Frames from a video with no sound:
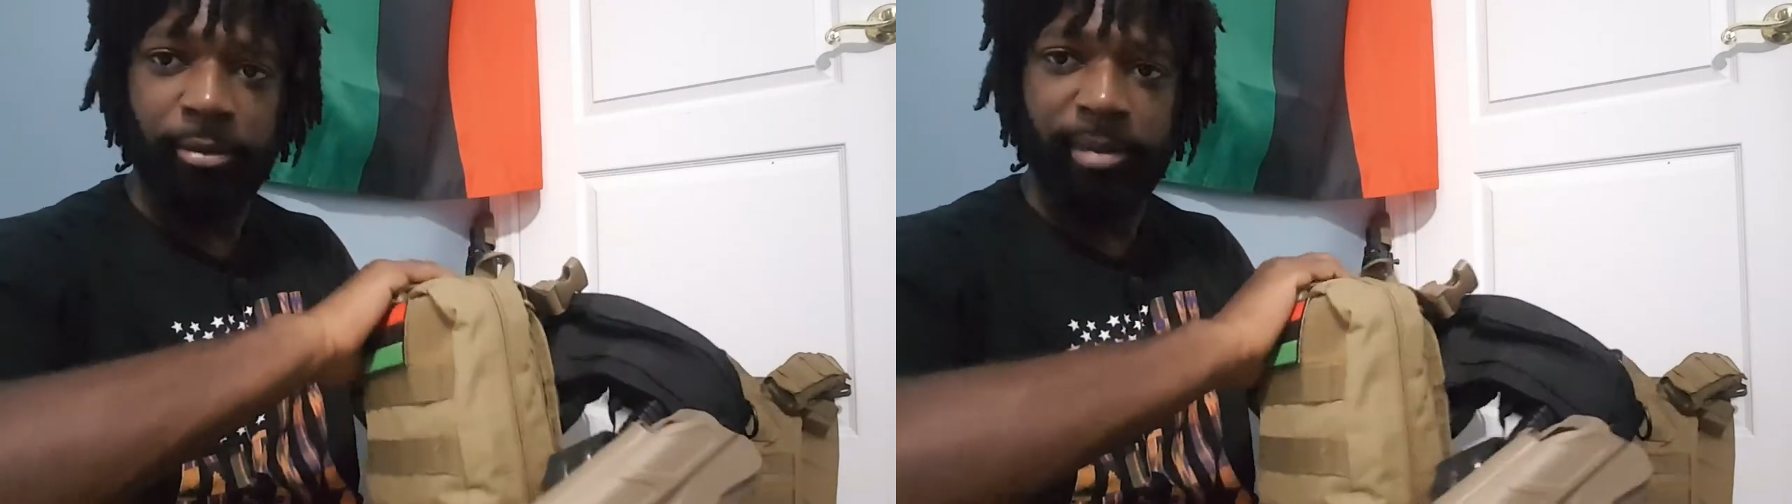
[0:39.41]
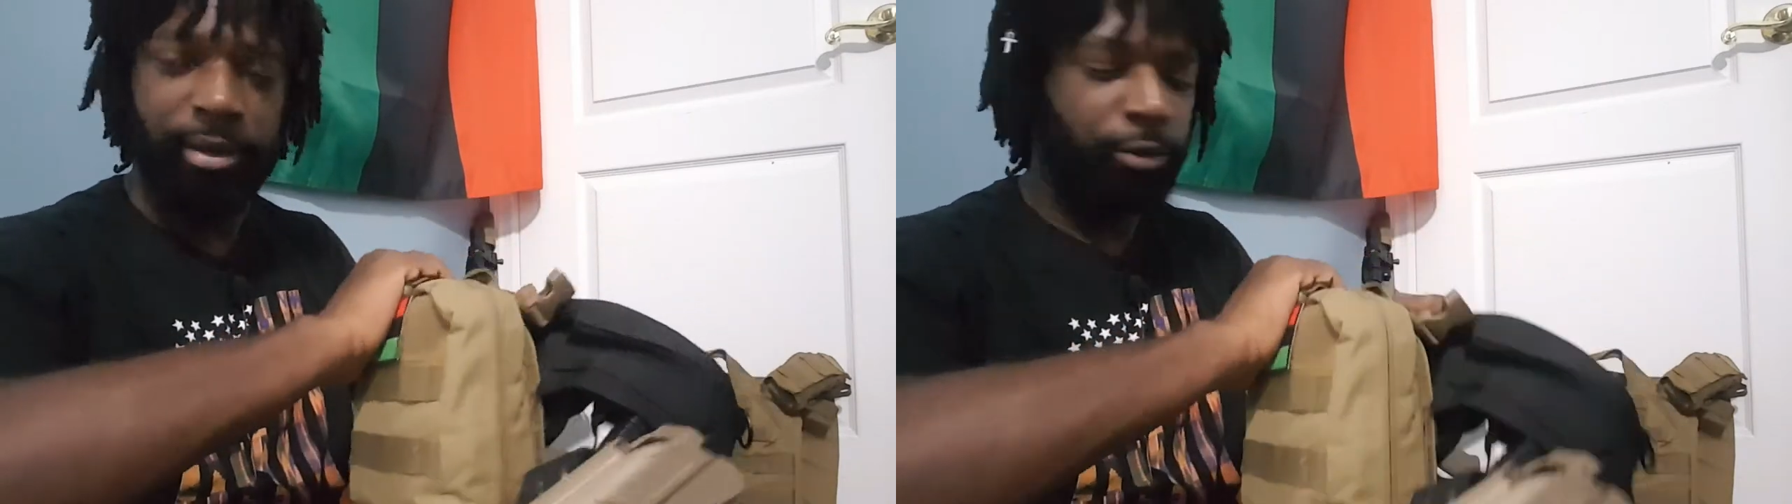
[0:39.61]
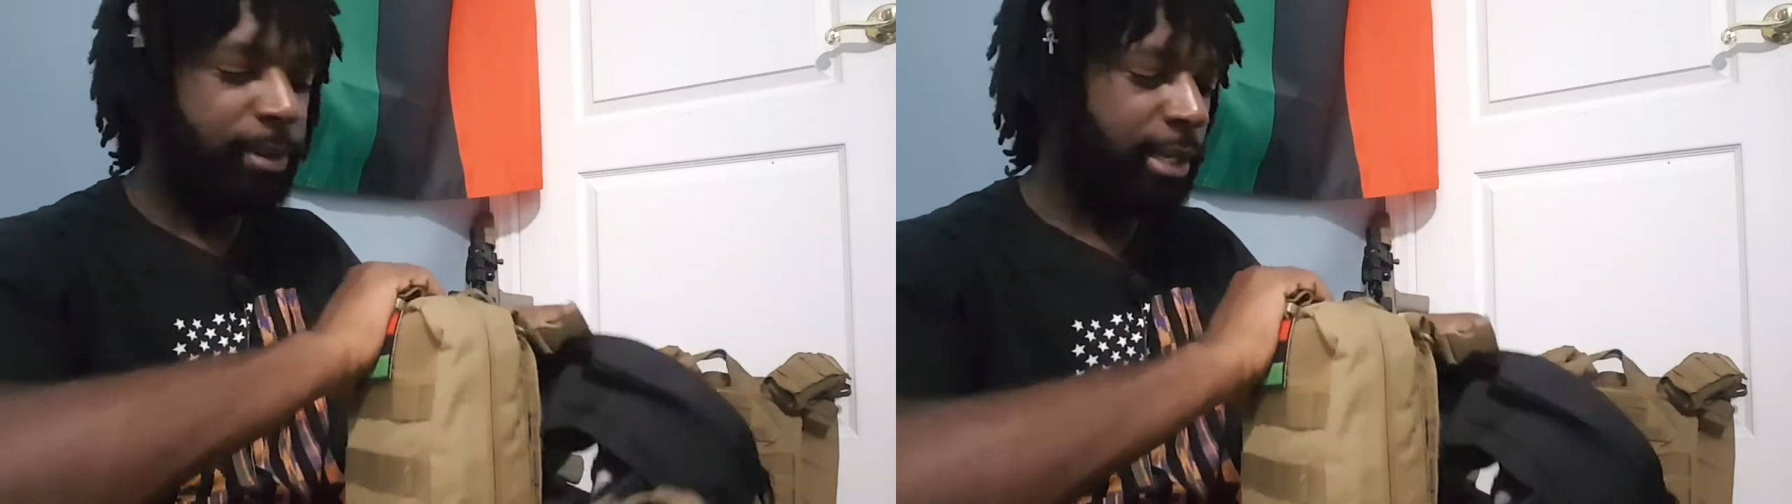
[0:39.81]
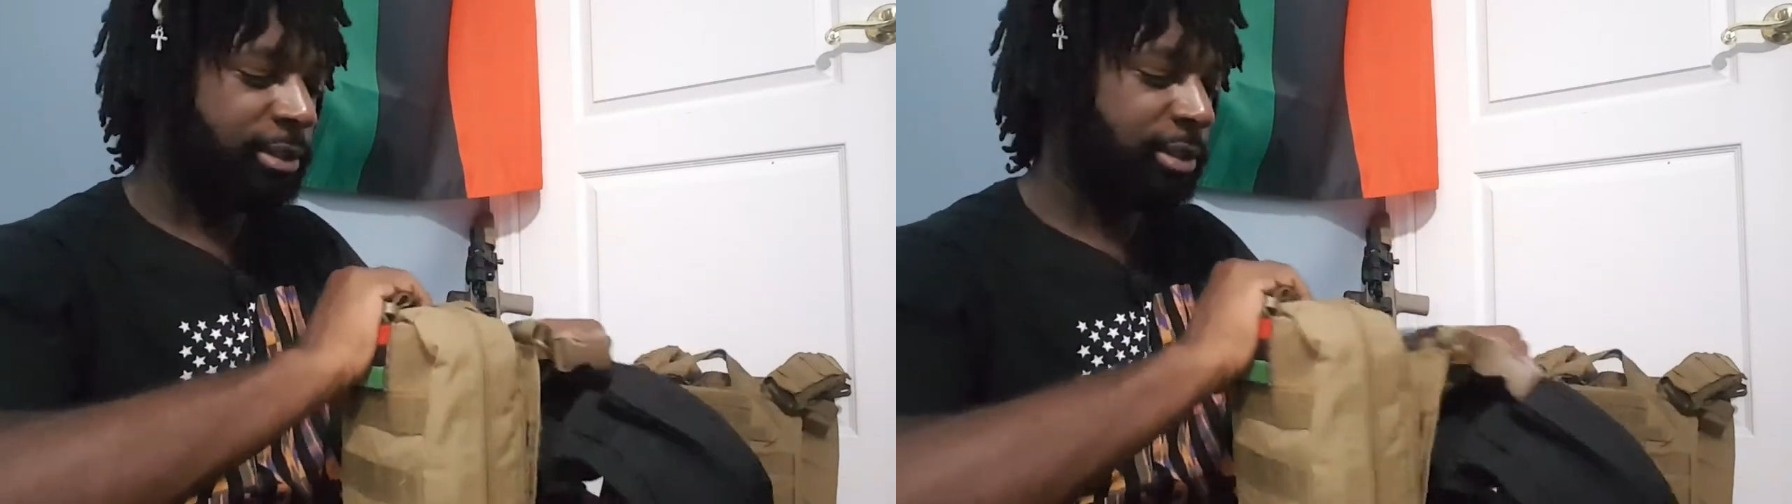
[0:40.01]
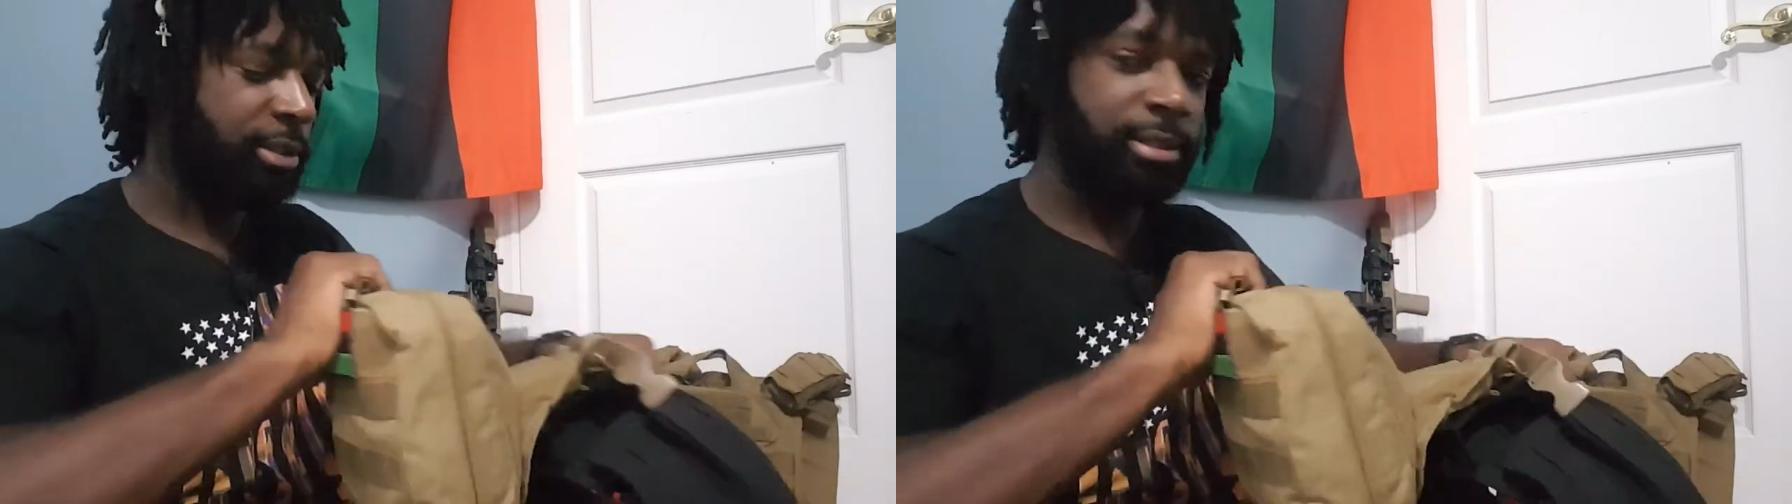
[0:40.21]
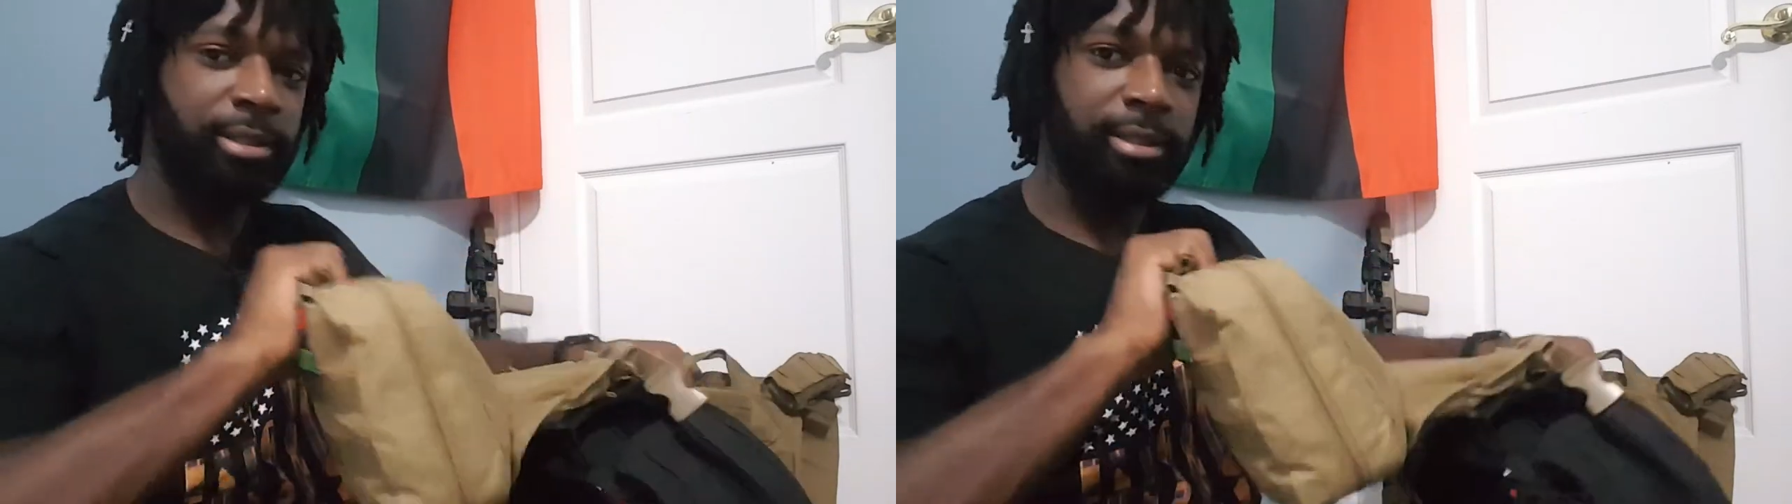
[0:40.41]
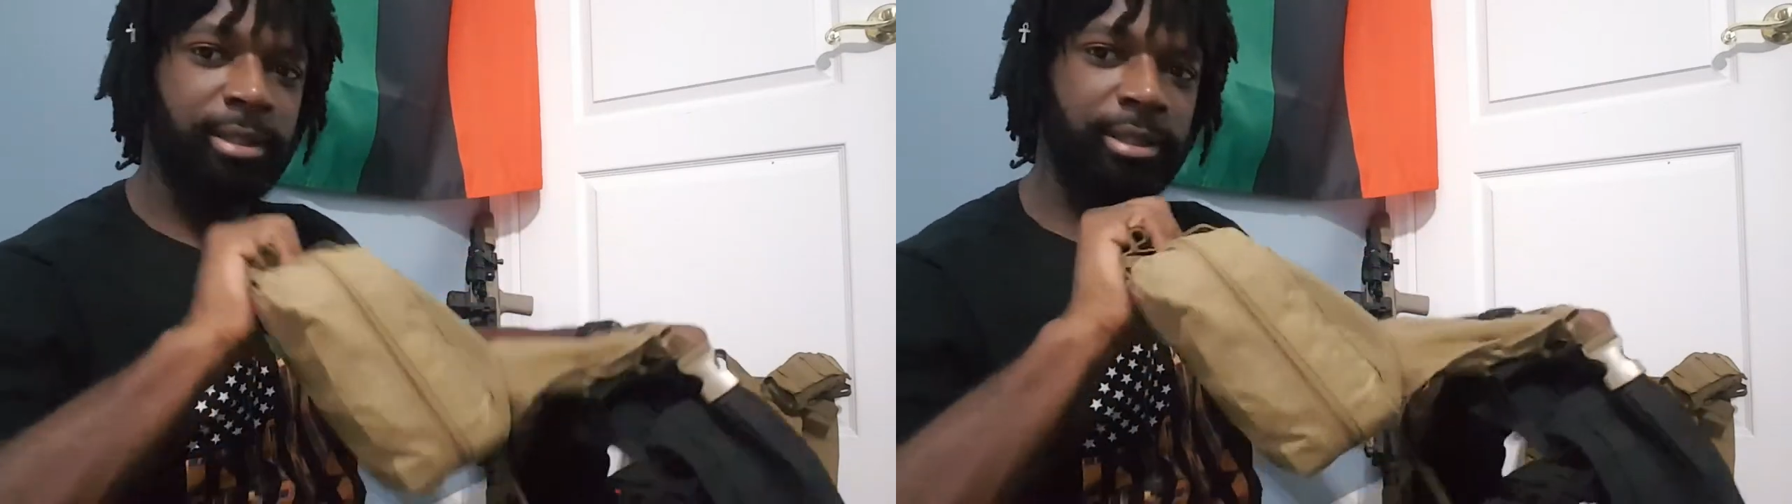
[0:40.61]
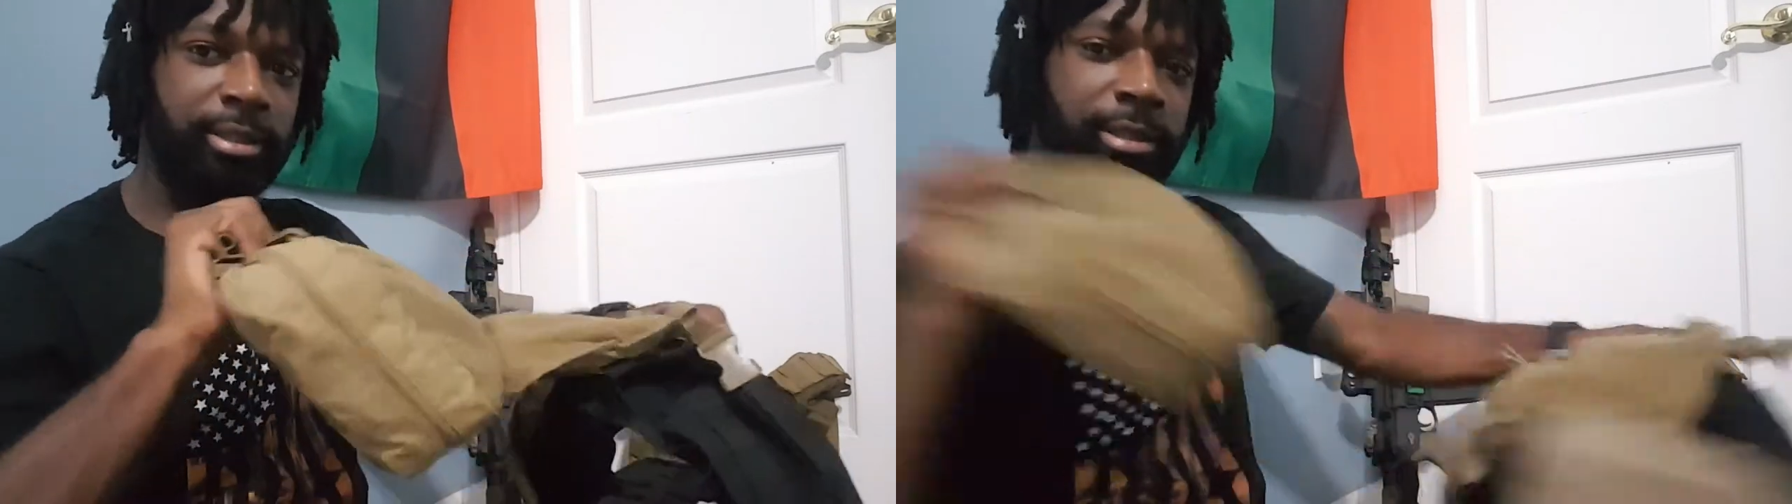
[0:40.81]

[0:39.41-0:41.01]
medical pouches.